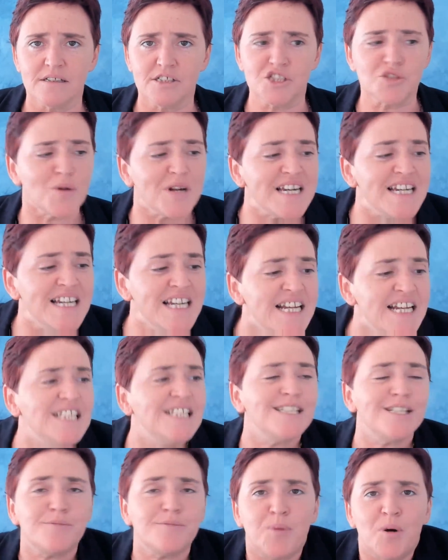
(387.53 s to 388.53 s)
to at
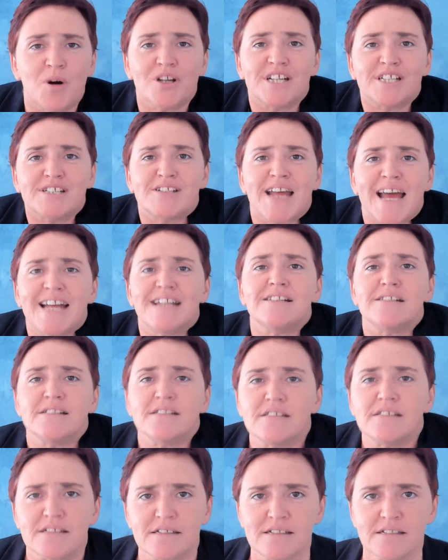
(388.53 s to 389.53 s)
least put a dent
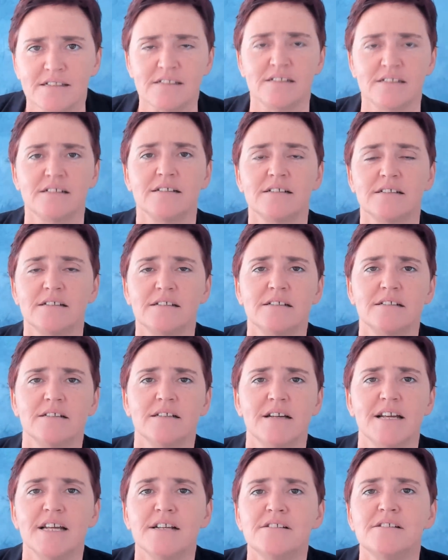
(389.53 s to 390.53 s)

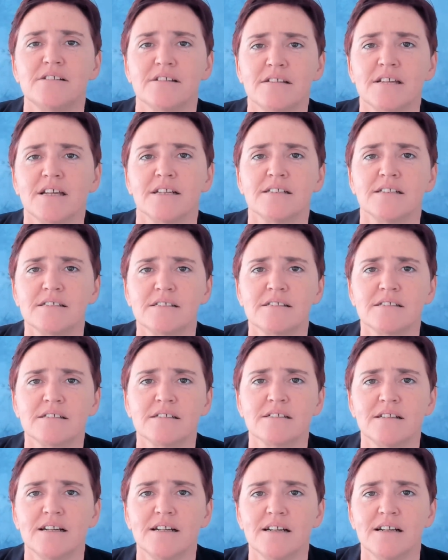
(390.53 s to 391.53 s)
into this,
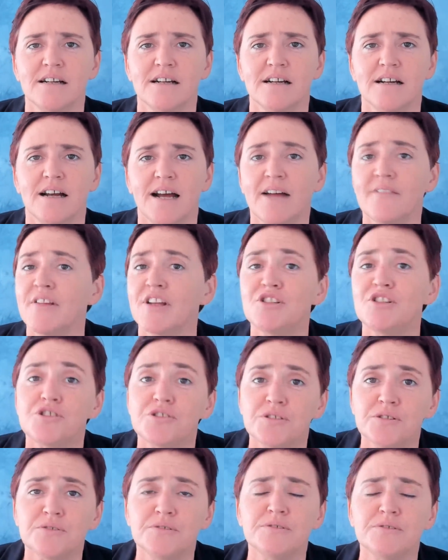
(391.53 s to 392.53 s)
and they
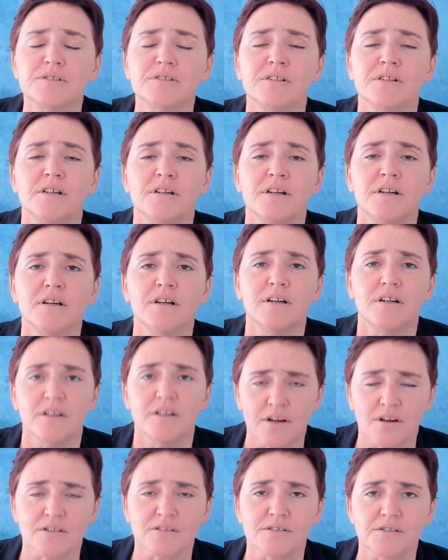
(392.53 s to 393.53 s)
choose
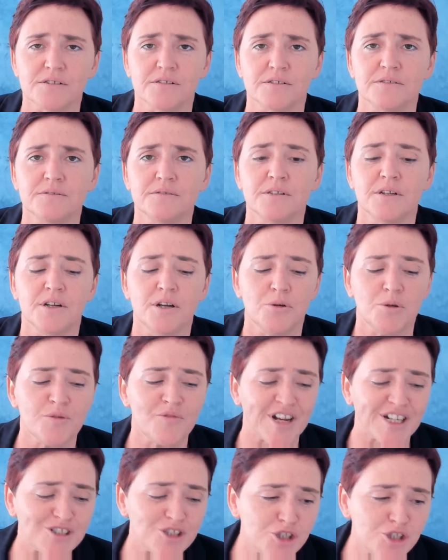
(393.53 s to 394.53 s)
not to.
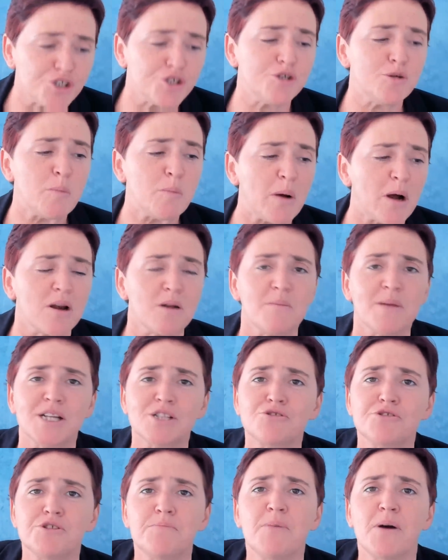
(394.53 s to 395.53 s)
We've had two
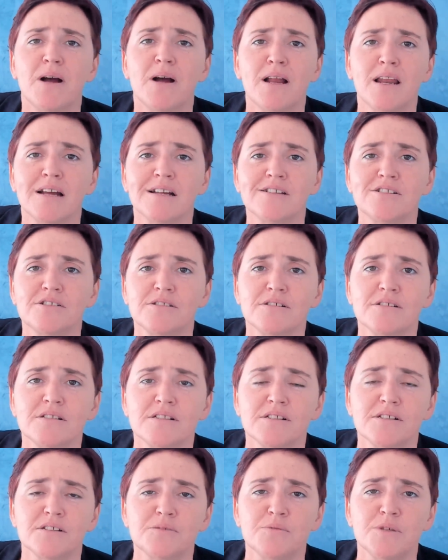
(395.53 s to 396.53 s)
parliamentary by-elections
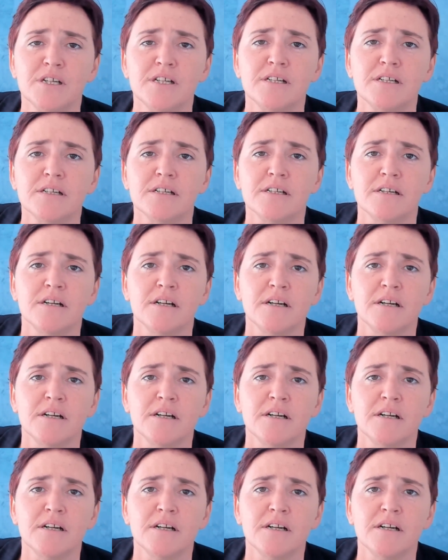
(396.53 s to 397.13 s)
this week,